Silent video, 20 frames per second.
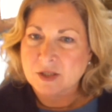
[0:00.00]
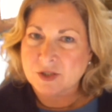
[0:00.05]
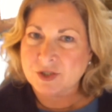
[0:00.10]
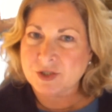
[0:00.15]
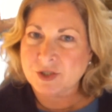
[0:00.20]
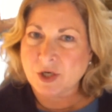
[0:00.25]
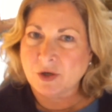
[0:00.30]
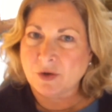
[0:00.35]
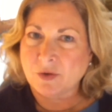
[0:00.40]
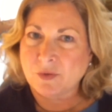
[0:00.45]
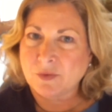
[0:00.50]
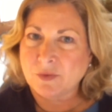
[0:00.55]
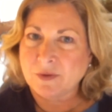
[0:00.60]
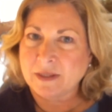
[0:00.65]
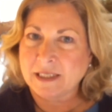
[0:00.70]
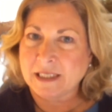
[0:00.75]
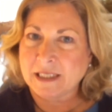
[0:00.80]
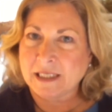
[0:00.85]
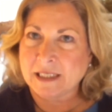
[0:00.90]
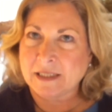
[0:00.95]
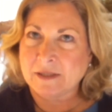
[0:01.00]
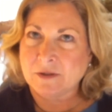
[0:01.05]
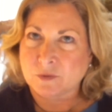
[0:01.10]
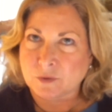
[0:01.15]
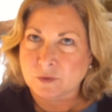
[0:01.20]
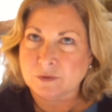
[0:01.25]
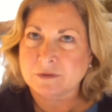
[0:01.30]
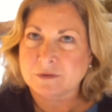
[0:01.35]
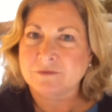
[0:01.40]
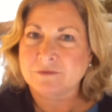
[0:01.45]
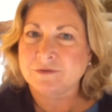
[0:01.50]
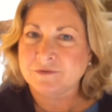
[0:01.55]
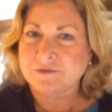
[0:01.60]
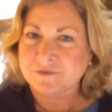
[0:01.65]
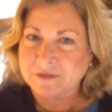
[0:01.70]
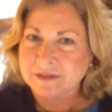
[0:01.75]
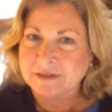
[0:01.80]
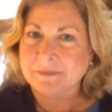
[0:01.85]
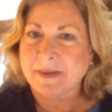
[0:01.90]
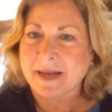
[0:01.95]
So in order for
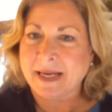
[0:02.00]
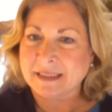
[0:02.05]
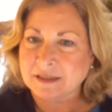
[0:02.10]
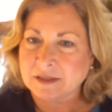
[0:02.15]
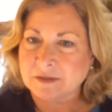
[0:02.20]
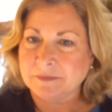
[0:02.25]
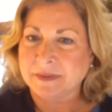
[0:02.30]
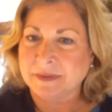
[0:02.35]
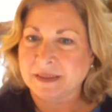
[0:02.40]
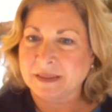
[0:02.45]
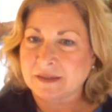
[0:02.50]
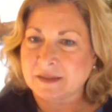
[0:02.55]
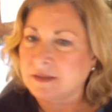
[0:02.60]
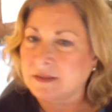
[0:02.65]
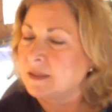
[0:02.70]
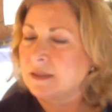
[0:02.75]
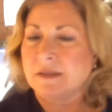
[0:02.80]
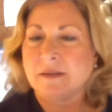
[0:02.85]
feedback to be,